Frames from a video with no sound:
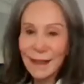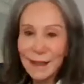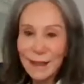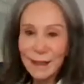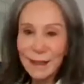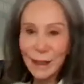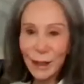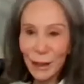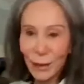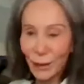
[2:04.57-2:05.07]

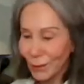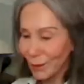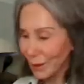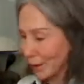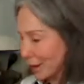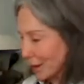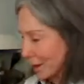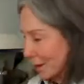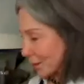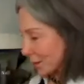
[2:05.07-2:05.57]

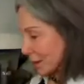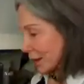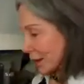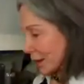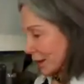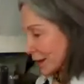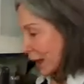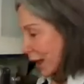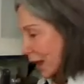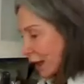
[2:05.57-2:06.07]
So
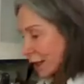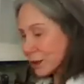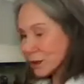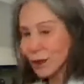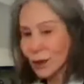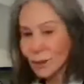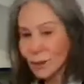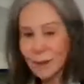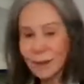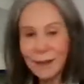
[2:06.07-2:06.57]
I
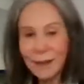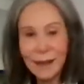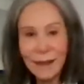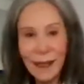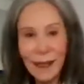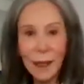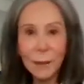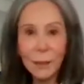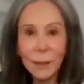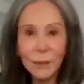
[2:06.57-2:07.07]
doubled
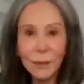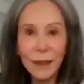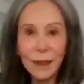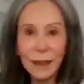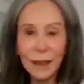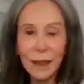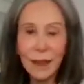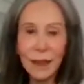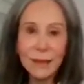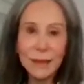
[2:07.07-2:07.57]
it up
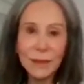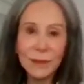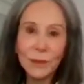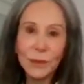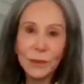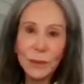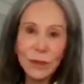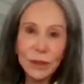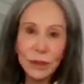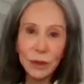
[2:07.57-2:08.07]
because
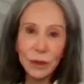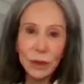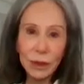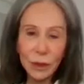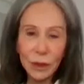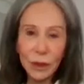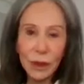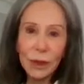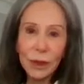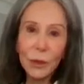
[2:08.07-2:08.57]
we
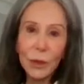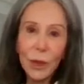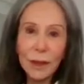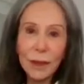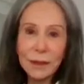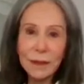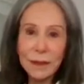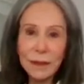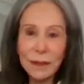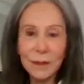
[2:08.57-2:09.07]
should cook
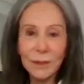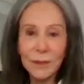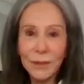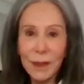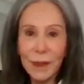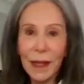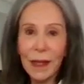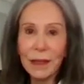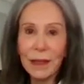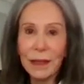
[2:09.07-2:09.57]
once
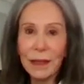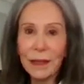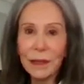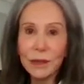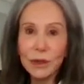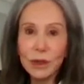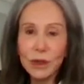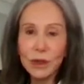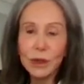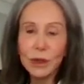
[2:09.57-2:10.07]
and
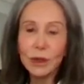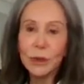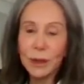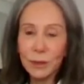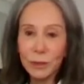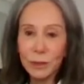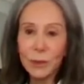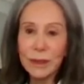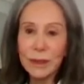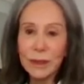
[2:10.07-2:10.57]
eat 2
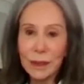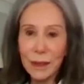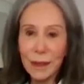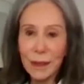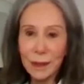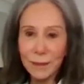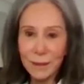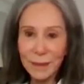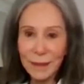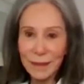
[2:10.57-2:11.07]
or 3
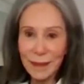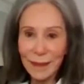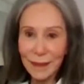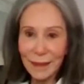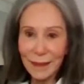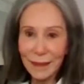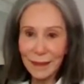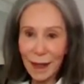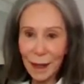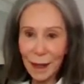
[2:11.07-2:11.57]
times.
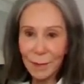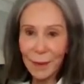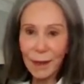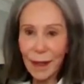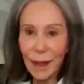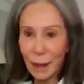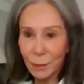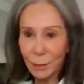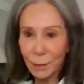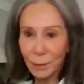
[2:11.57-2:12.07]
And I'm
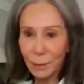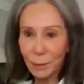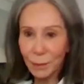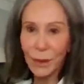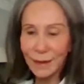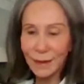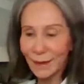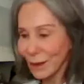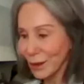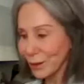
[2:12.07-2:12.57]
at that
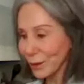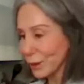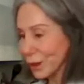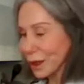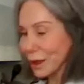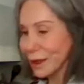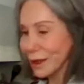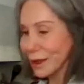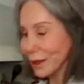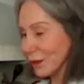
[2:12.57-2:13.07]
point
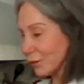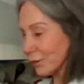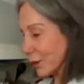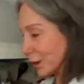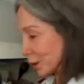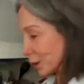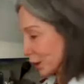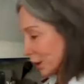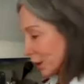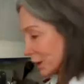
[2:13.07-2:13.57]
where
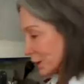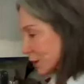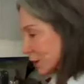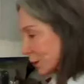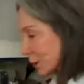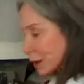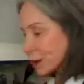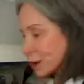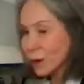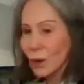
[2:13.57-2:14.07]
if I'm going
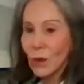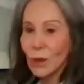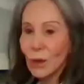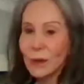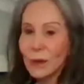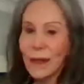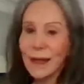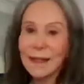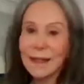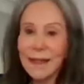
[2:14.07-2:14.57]
to spend a
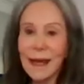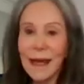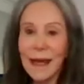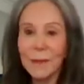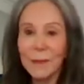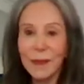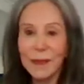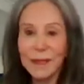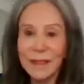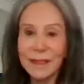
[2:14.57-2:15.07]
whole lot of
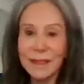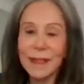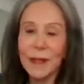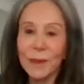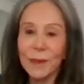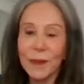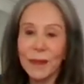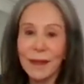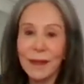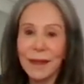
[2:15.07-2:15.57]
time on
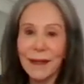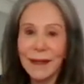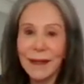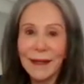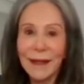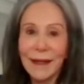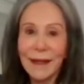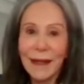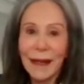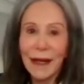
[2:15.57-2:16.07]
something,
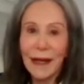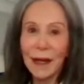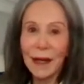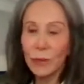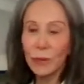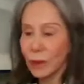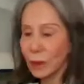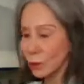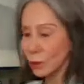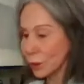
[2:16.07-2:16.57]
I
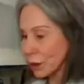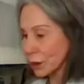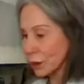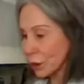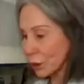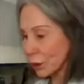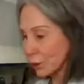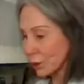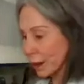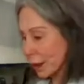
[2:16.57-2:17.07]
really want
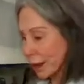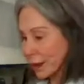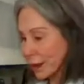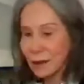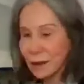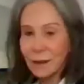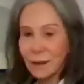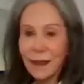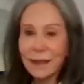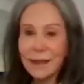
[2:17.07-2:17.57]
to know that I
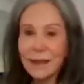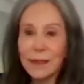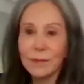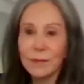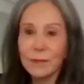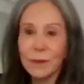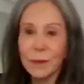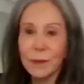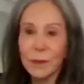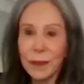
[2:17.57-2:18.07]
can get
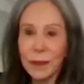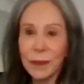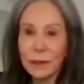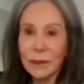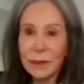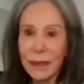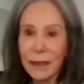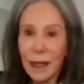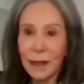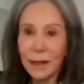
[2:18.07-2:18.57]
several
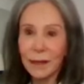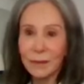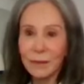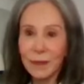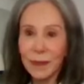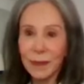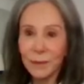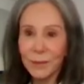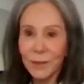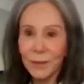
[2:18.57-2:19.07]
meals out of
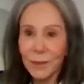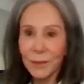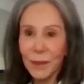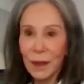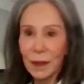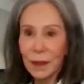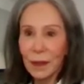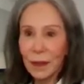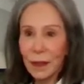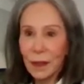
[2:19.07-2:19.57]
it.
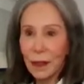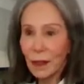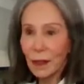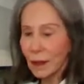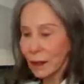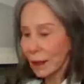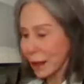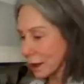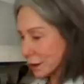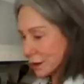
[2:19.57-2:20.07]

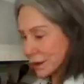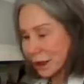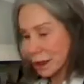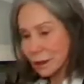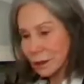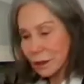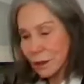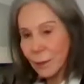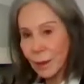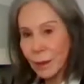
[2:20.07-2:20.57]
And it's
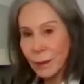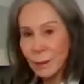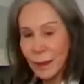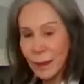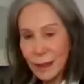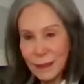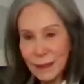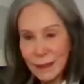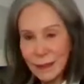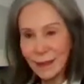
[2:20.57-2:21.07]
a little bit
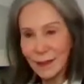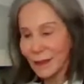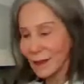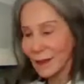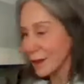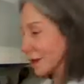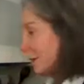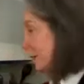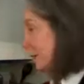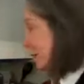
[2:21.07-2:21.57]
messy.